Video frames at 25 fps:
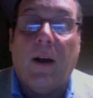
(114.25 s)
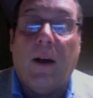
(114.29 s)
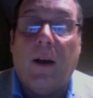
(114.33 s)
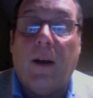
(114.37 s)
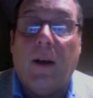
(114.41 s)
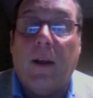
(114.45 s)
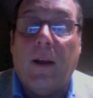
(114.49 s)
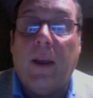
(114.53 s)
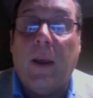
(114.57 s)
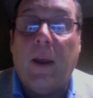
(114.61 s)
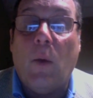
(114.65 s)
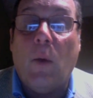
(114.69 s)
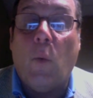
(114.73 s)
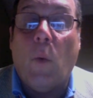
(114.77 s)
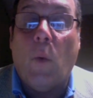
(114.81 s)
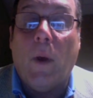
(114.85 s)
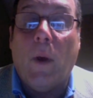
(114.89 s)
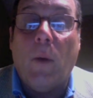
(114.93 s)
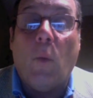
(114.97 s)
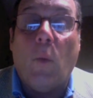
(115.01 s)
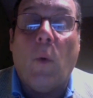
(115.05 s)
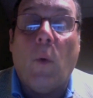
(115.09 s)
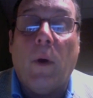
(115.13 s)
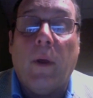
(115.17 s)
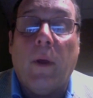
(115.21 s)
He
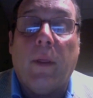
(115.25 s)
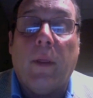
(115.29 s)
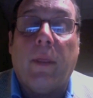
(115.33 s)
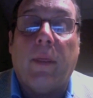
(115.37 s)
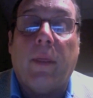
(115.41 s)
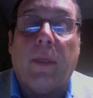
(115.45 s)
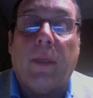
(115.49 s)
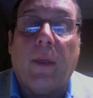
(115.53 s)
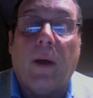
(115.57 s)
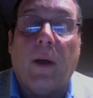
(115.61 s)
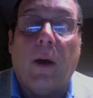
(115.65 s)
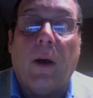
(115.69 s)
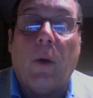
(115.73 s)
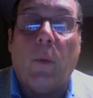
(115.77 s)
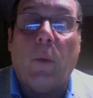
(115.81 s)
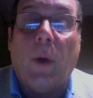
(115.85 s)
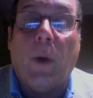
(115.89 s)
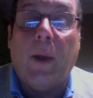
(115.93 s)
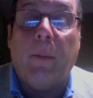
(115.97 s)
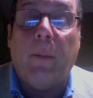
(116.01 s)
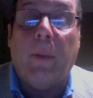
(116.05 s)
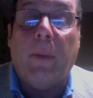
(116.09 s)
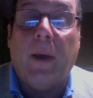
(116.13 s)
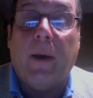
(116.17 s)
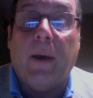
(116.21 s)
went with
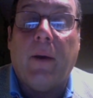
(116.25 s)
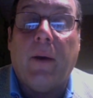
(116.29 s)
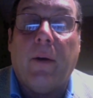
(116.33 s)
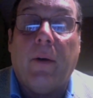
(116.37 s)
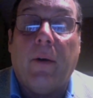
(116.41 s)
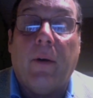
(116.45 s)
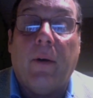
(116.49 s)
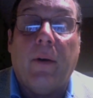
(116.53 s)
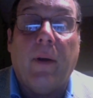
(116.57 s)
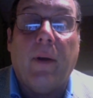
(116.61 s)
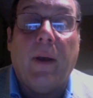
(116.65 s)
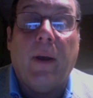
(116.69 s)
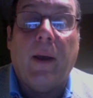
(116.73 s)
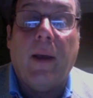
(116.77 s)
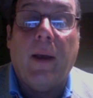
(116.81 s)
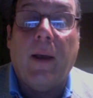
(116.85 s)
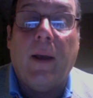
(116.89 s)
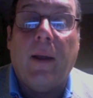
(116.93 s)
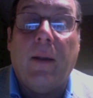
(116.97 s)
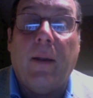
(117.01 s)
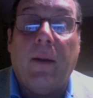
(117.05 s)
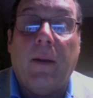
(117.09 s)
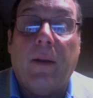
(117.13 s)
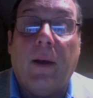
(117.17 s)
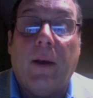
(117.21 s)
Wright-Baker
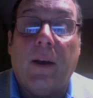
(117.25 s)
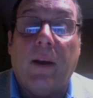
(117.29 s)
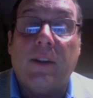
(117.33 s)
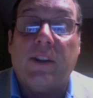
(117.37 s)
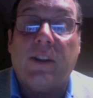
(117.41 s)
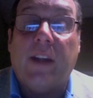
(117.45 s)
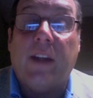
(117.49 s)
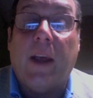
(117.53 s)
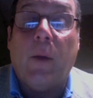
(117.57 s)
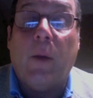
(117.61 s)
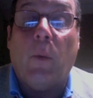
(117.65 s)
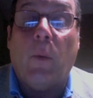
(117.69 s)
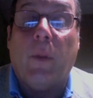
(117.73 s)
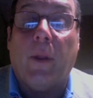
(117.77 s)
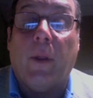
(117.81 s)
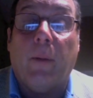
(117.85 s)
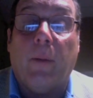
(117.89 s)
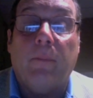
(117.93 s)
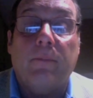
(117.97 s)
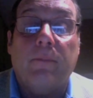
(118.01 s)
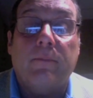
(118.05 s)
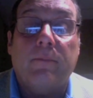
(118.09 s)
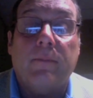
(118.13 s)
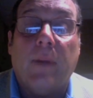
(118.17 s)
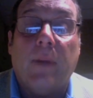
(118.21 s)
and stayed with
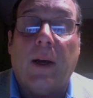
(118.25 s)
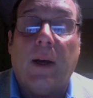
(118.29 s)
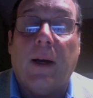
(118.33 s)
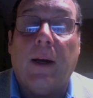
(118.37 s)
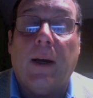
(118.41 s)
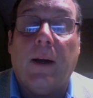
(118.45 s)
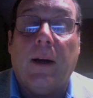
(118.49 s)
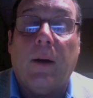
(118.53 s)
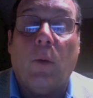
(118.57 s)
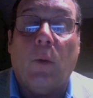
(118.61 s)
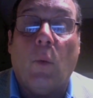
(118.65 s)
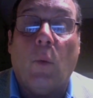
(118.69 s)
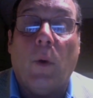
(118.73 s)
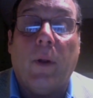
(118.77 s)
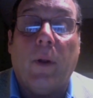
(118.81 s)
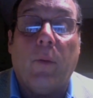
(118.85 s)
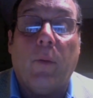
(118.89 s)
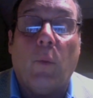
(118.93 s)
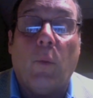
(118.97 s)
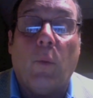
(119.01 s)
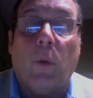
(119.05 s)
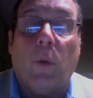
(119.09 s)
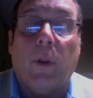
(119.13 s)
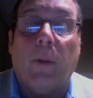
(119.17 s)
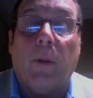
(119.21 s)
him. Went
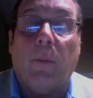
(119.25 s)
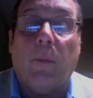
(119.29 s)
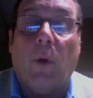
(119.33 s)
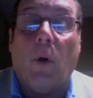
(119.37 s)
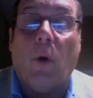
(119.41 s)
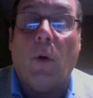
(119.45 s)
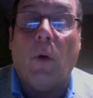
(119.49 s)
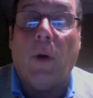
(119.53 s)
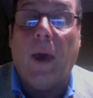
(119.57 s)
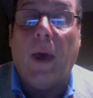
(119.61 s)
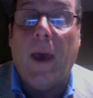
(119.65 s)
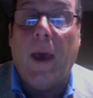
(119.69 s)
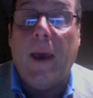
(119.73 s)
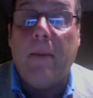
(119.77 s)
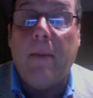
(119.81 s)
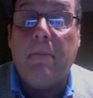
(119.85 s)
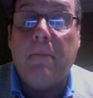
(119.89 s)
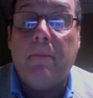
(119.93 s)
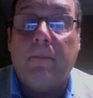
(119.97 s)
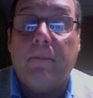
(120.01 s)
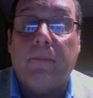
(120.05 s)
with him the whole game.